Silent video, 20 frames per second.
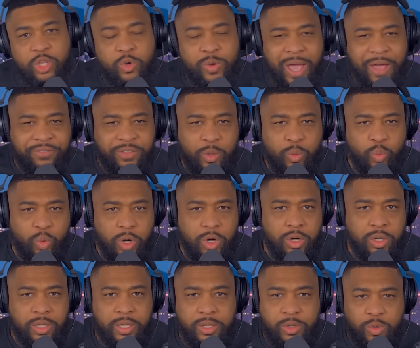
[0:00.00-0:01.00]
you have to
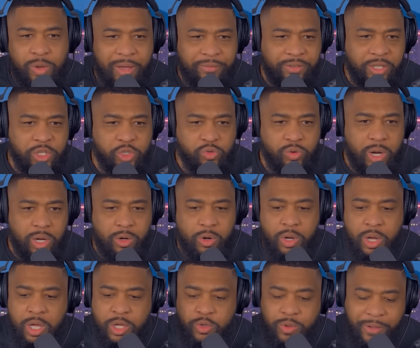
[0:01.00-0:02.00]
work you have to
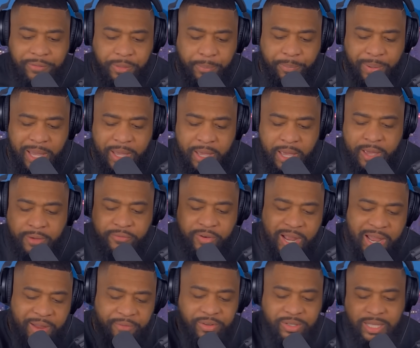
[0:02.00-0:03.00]
struggle you have to pay
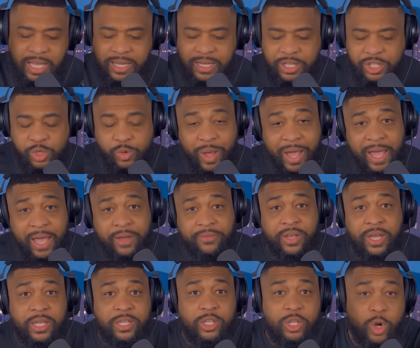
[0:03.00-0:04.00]
for everything that you
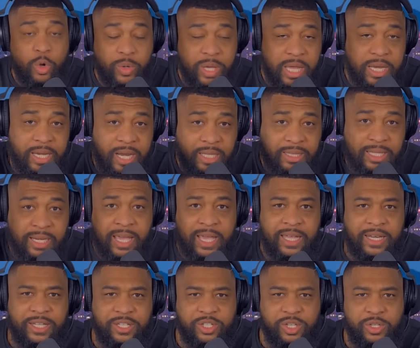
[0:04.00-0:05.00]
have you don't get nothing
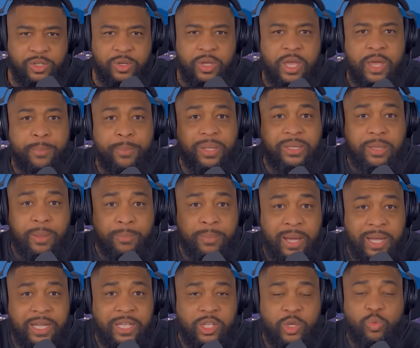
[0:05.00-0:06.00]
handed to you but the
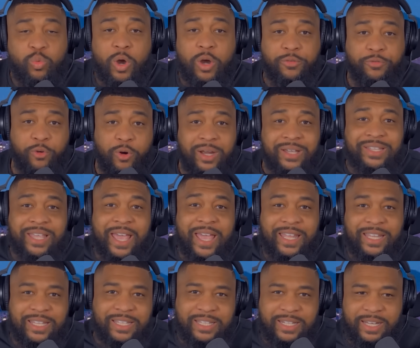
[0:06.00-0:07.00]
money you work for is
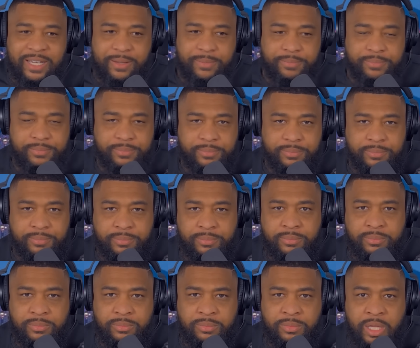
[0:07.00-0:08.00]
handed to them
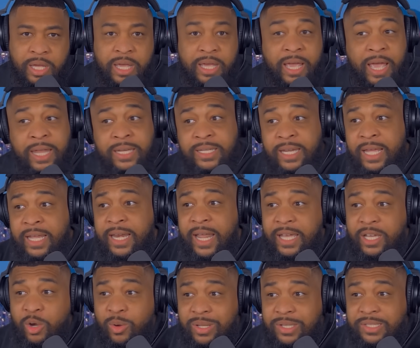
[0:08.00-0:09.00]
and then
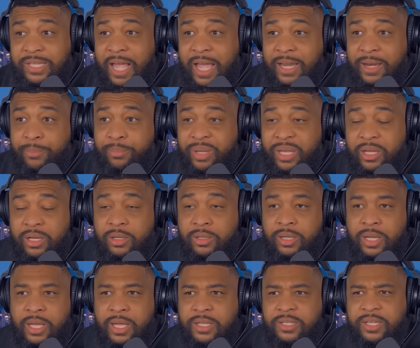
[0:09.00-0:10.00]
they go and sign a
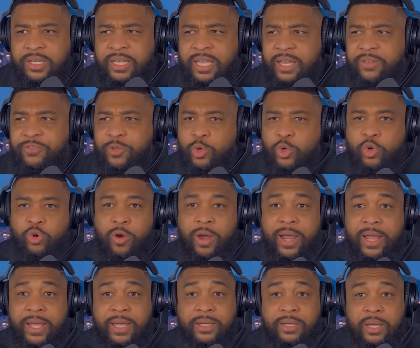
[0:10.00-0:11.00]
bill to give
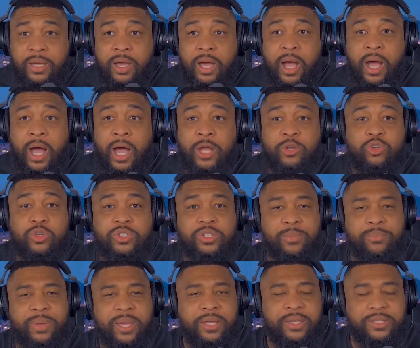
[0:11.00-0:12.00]
ukraine
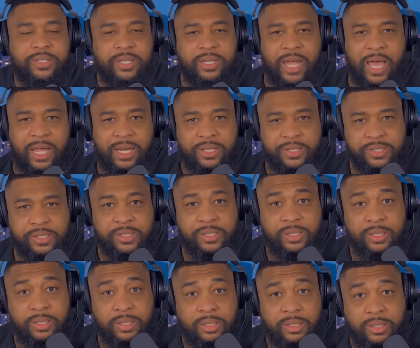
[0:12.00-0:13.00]
hundreds of millions of dollars
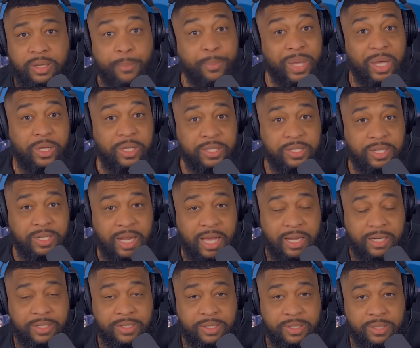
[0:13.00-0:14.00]
billions of
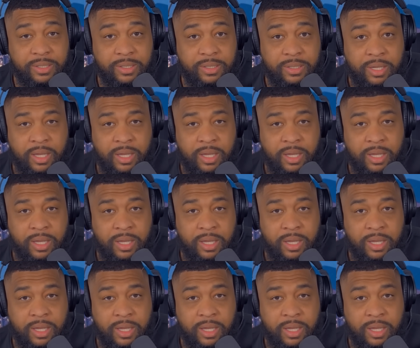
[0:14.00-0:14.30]
dollars